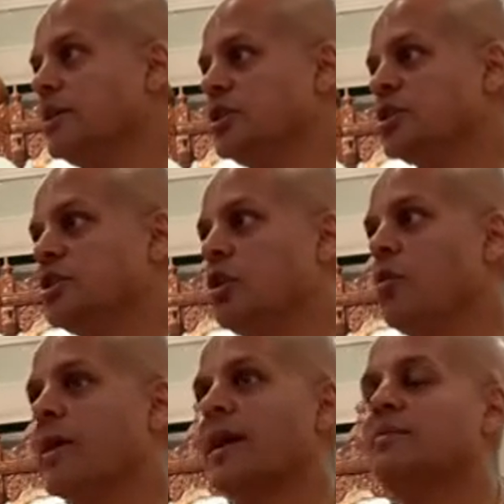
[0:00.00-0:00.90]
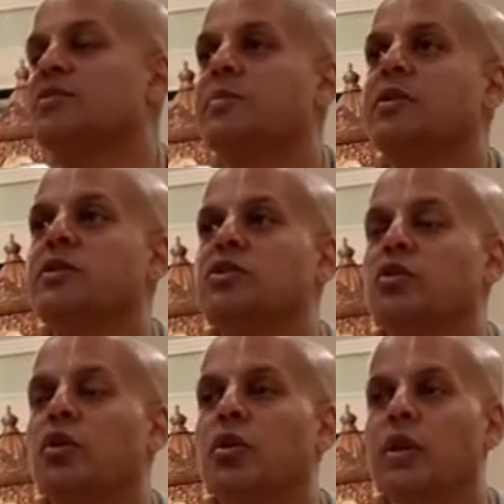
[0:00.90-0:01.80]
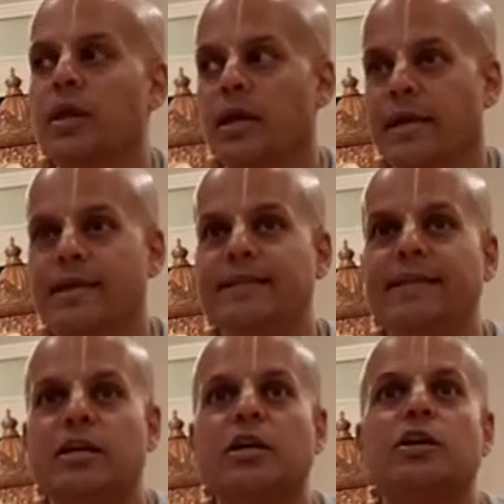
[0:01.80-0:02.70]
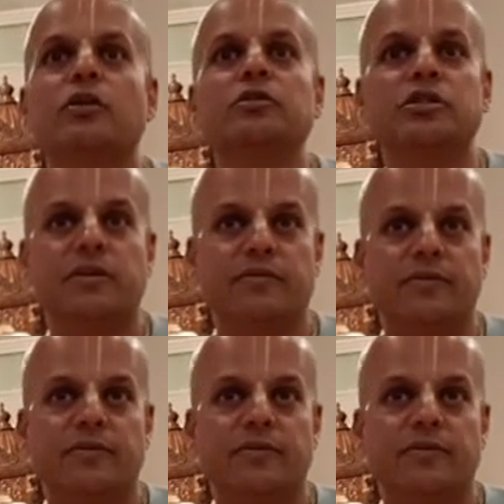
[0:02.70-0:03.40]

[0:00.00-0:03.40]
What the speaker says: Just knowing I'm a spirit soul isn't conclusive